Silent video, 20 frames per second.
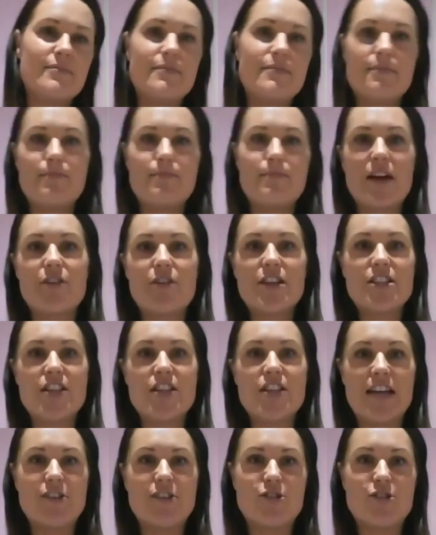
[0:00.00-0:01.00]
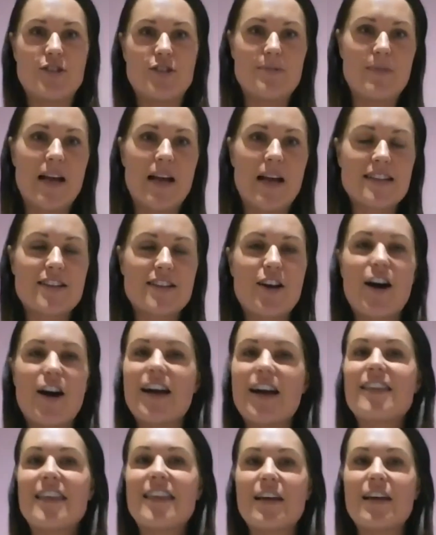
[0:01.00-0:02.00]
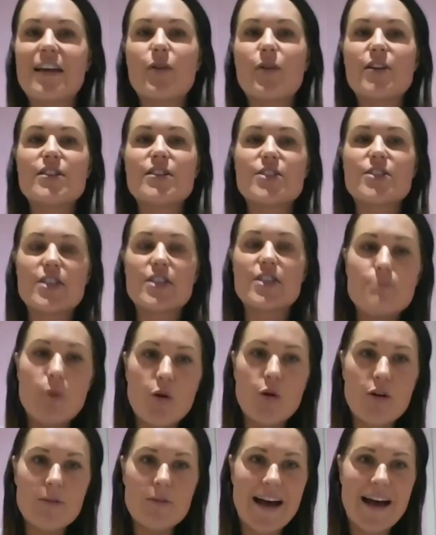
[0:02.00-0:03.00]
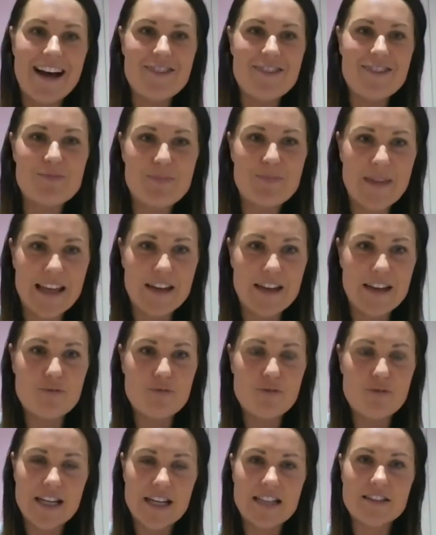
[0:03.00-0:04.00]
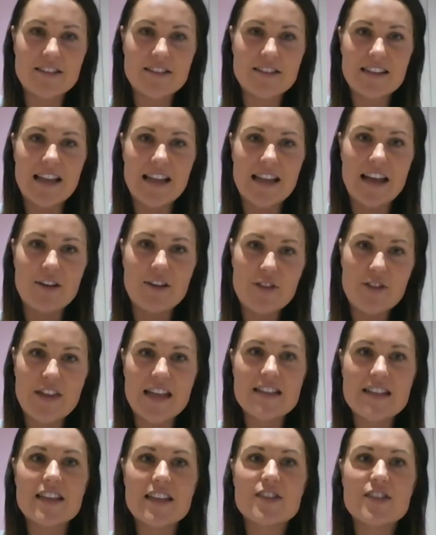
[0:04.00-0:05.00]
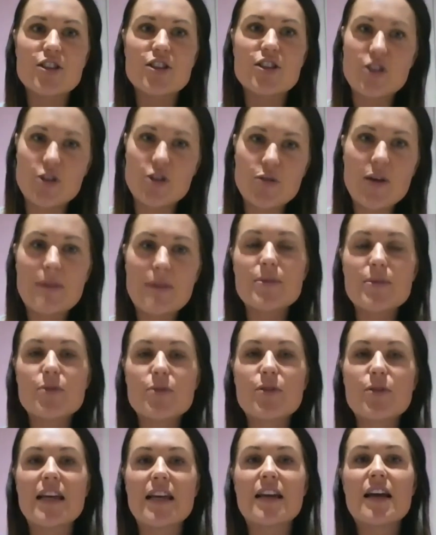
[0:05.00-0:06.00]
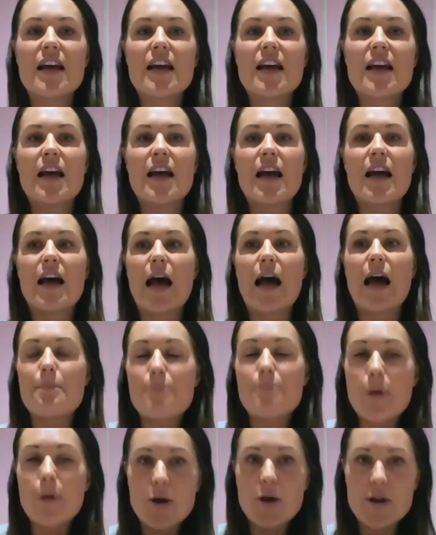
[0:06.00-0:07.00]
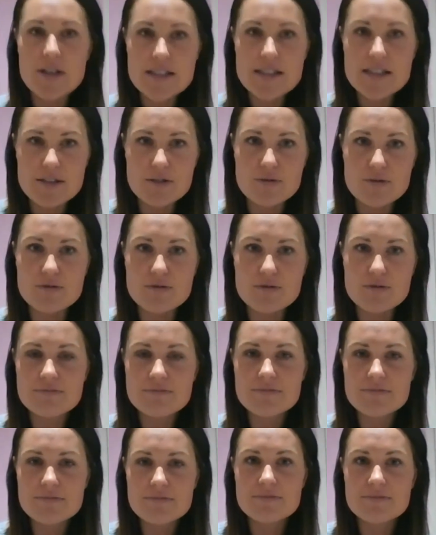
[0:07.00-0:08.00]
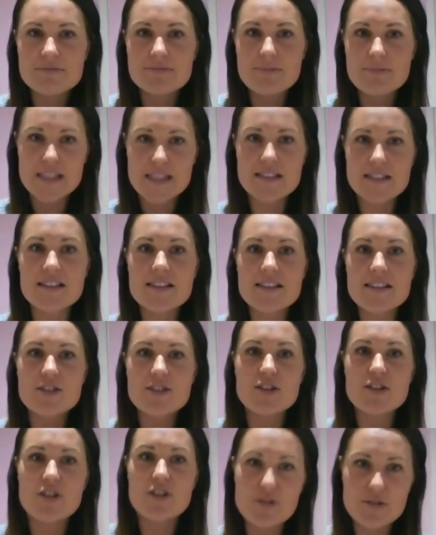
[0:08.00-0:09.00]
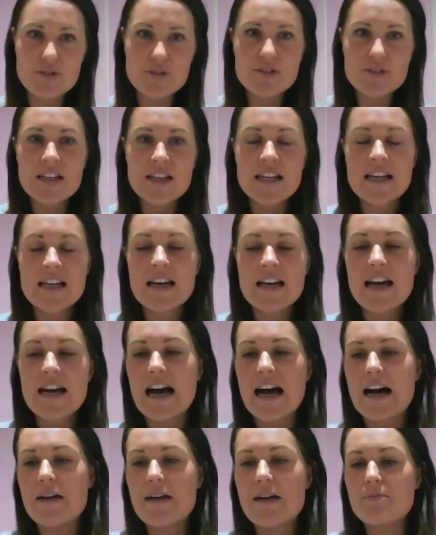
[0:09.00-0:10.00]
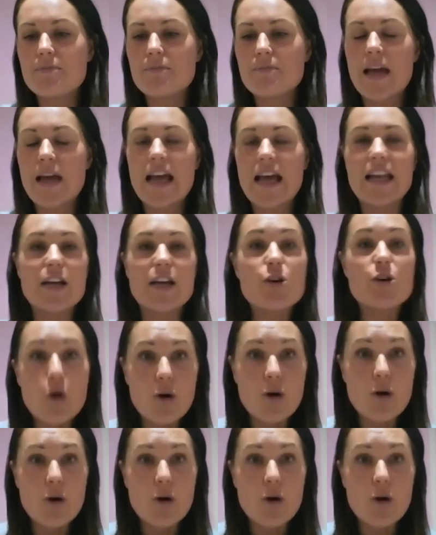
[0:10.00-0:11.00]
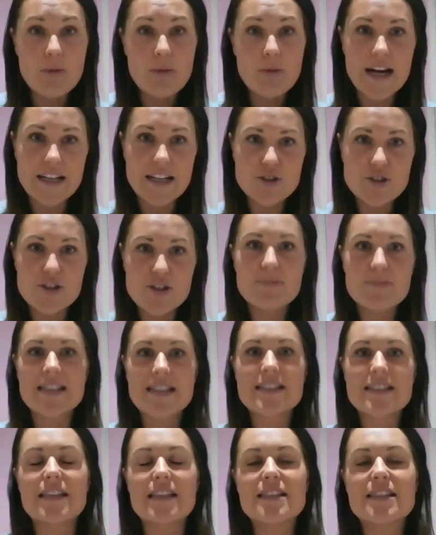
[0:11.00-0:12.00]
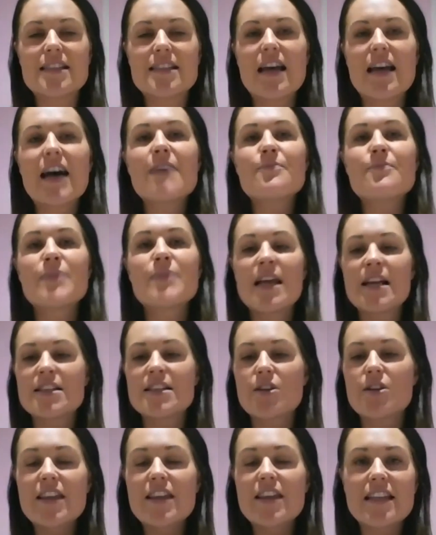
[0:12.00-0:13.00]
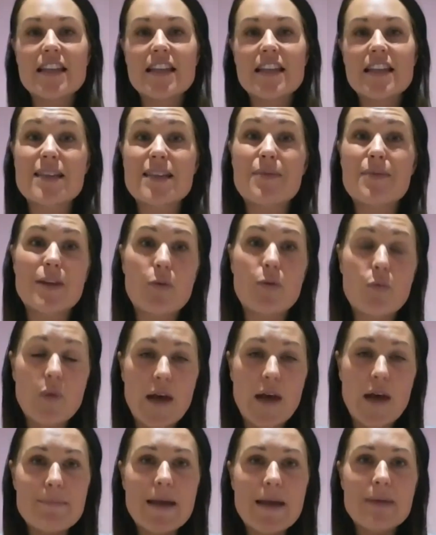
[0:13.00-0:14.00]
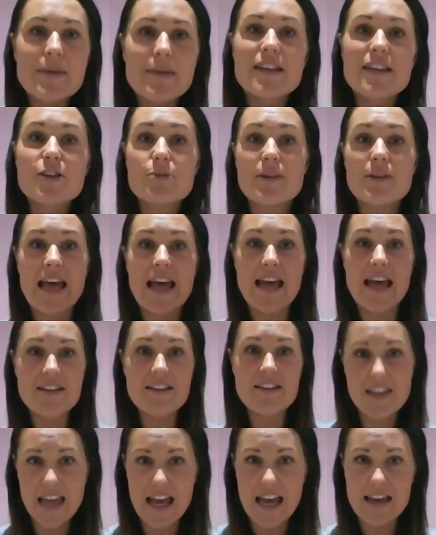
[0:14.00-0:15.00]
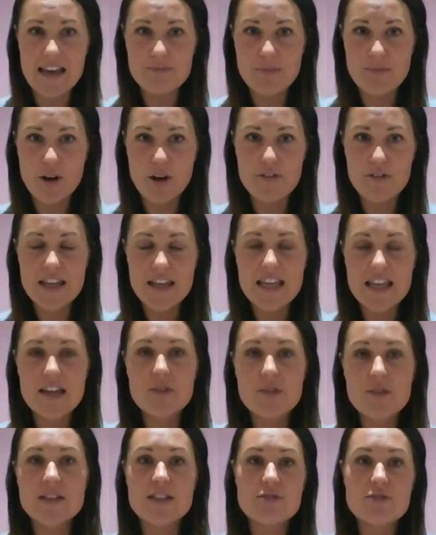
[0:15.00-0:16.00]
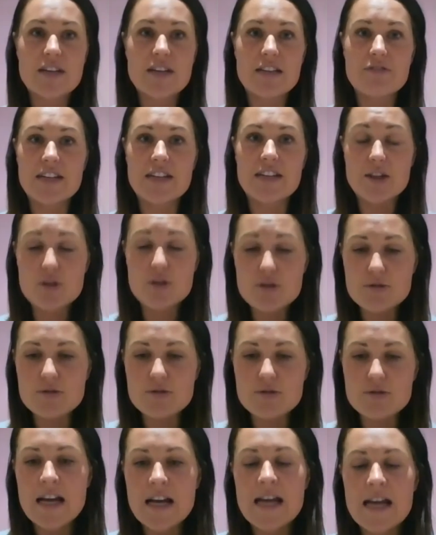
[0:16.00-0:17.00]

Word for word: Mary Jane Juice Plus kind of thing, where it's just more about being real and authentic to you and building a personal business to you um, and incorporating Juice Plus into that. So I think that's something that we're maybe a little bit ahead of the game over here, which is really, really cool.